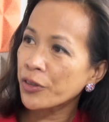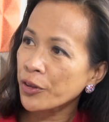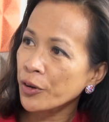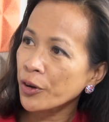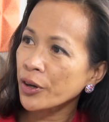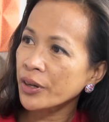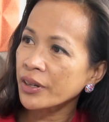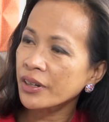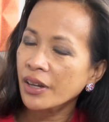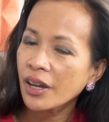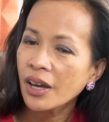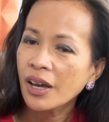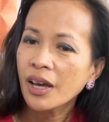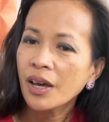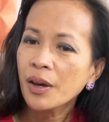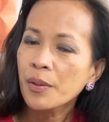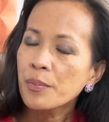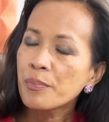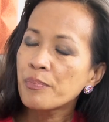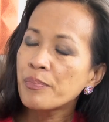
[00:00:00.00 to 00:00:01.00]
third,
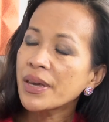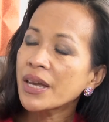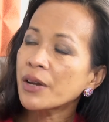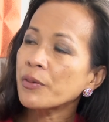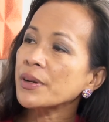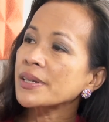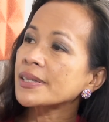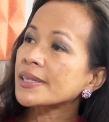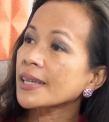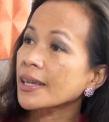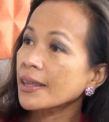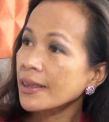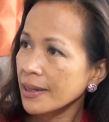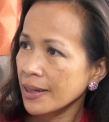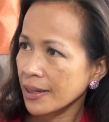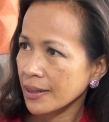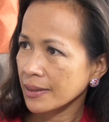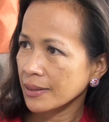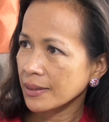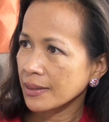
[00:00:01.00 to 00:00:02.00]
be
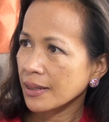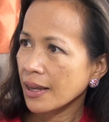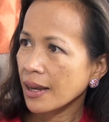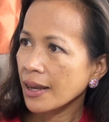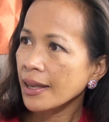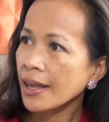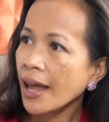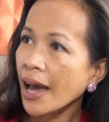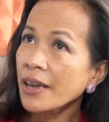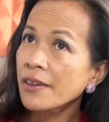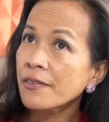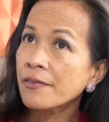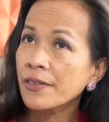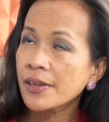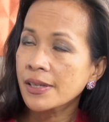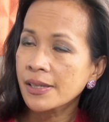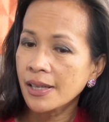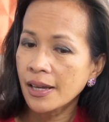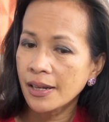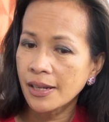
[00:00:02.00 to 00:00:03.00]
resilient. Life
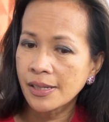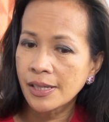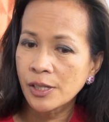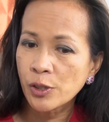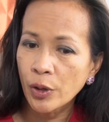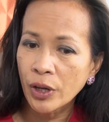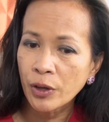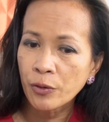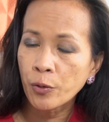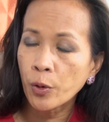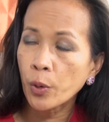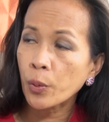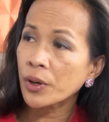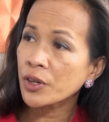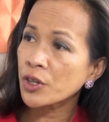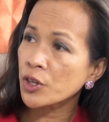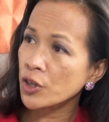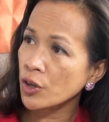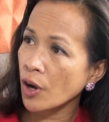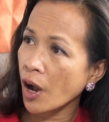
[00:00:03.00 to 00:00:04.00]
is not a
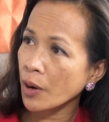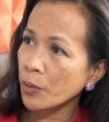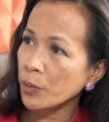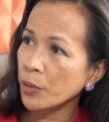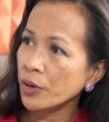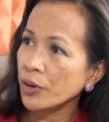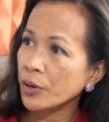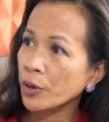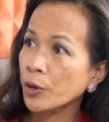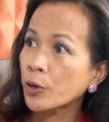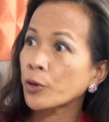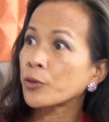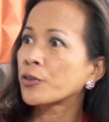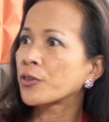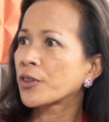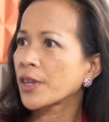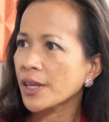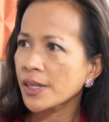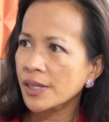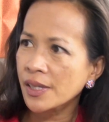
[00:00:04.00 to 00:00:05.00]
straightforward shot where good
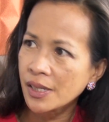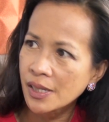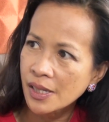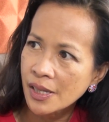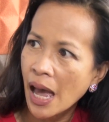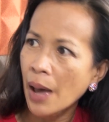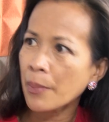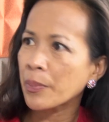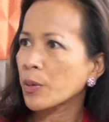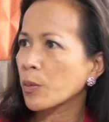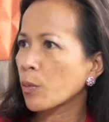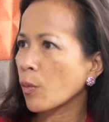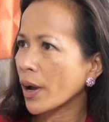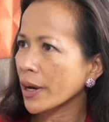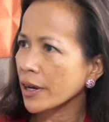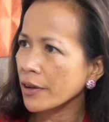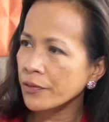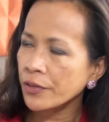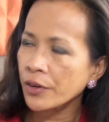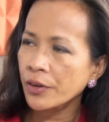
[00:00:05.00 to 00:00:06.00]
things just happen
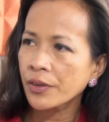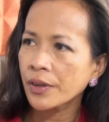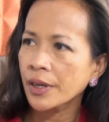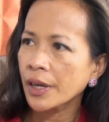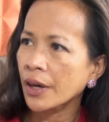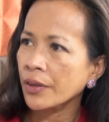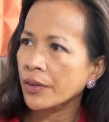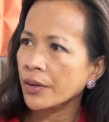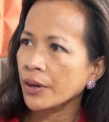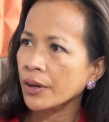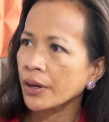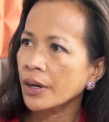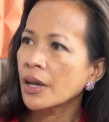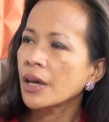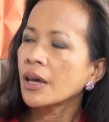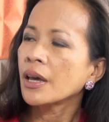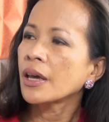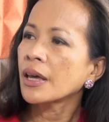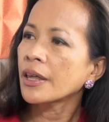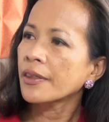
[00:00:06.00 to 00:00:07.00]
one after the other.
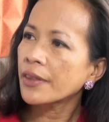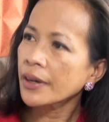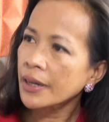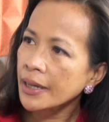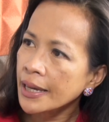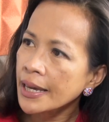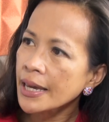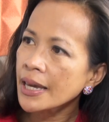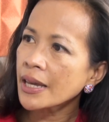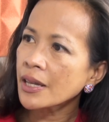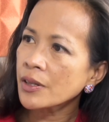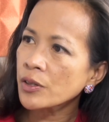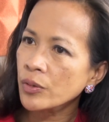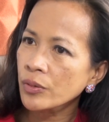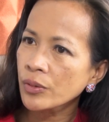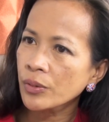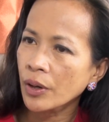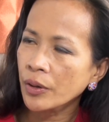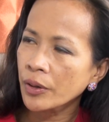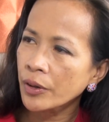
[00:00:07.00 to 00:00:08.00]
The key
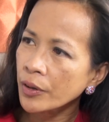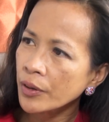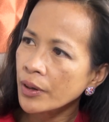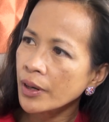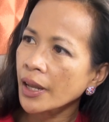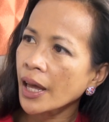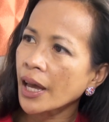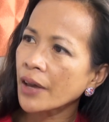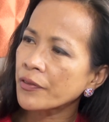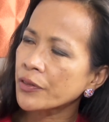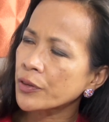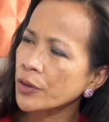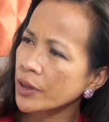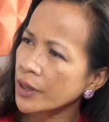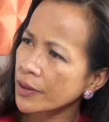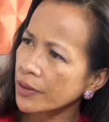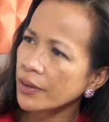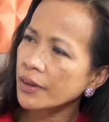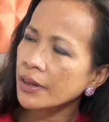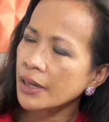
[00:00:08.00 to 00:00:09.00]
to a good life,
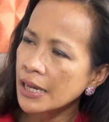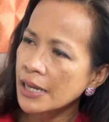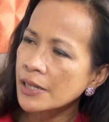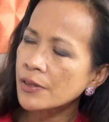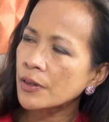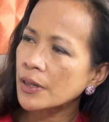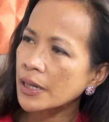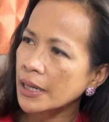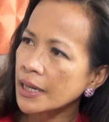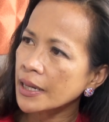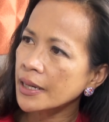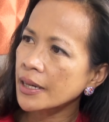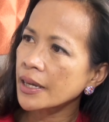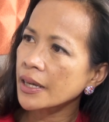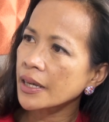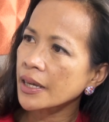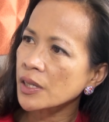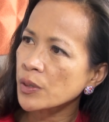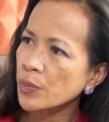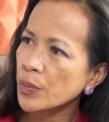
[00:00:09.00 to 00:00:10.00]
the key to
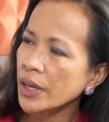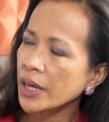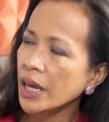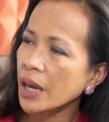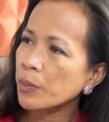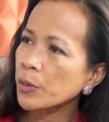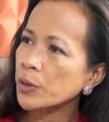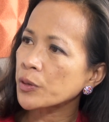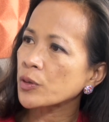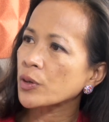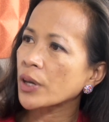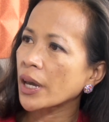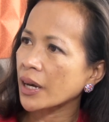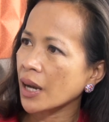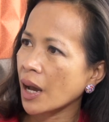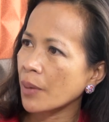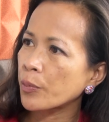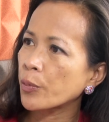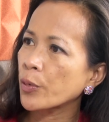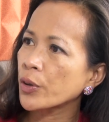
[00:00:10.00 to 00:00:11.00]
leading is being able to get
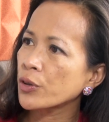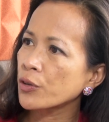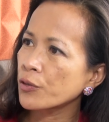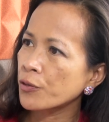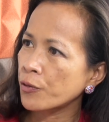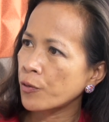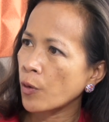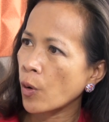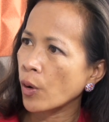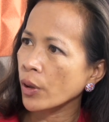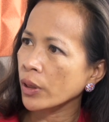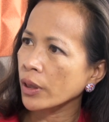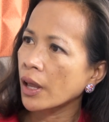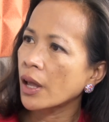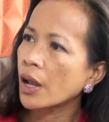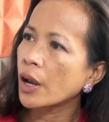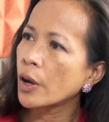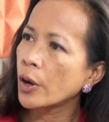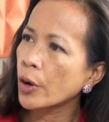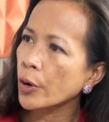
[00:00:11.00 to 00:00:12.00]
up when you fall.
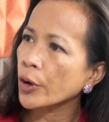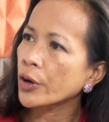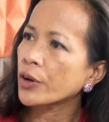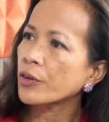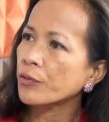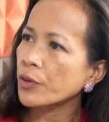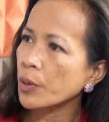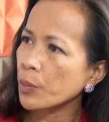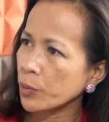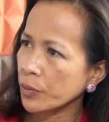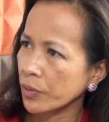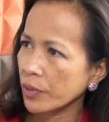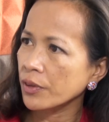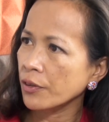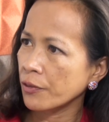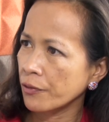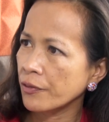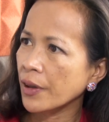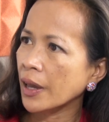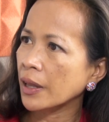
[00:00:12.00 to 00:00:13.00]
Learn from
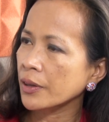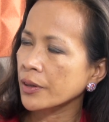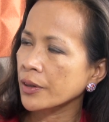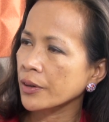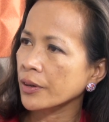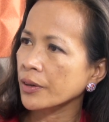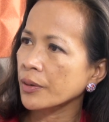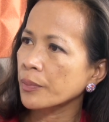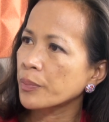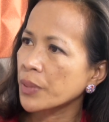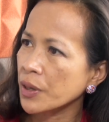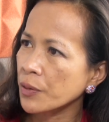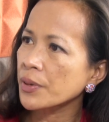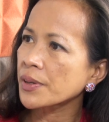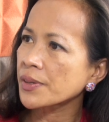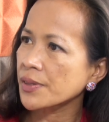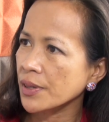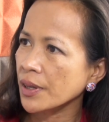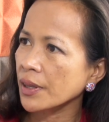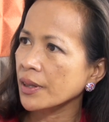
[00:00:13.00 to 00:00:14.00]
the failure. Be
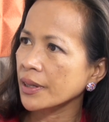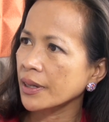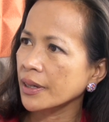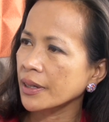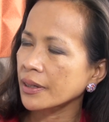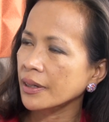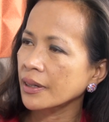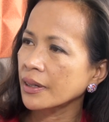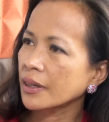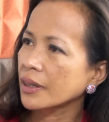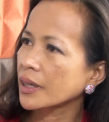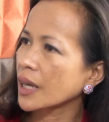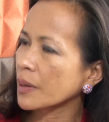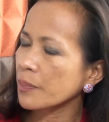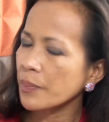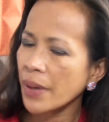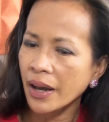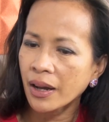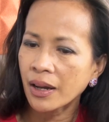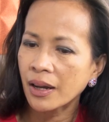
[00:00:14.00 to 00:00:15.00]
resilient.
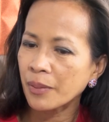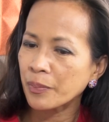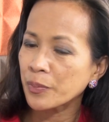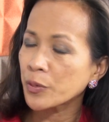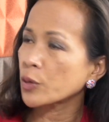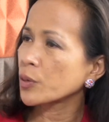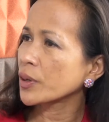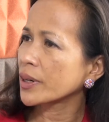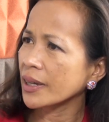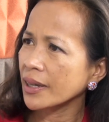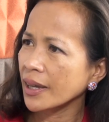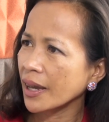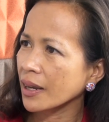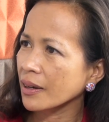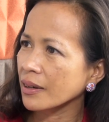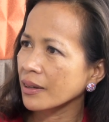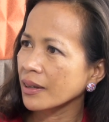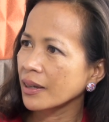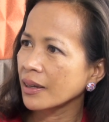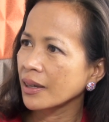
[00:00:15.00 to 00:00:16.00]
Get back up. Do it
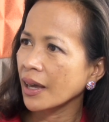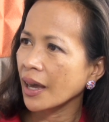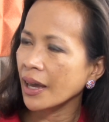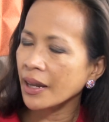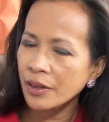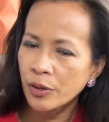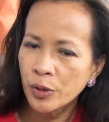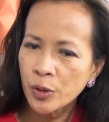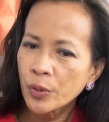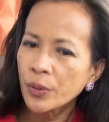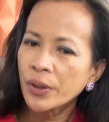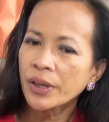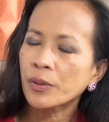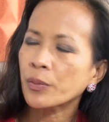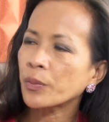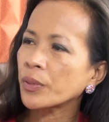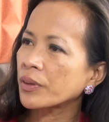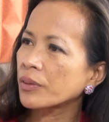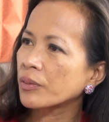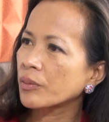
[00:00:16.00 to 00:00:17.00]
again. And do
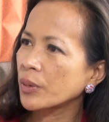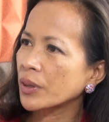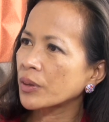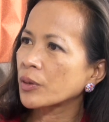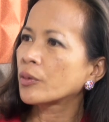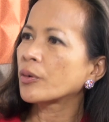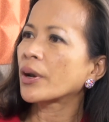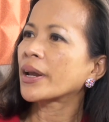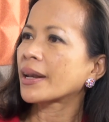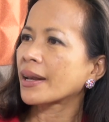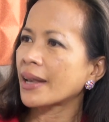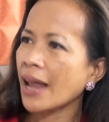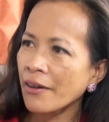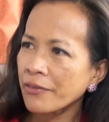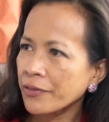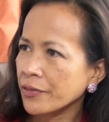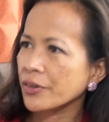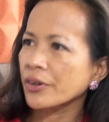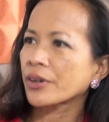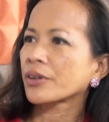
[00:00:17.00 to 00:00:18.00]
it with great
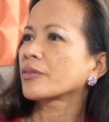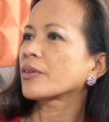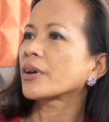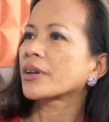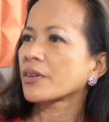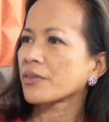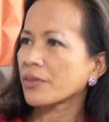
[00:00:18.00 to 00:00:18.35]
laughter and great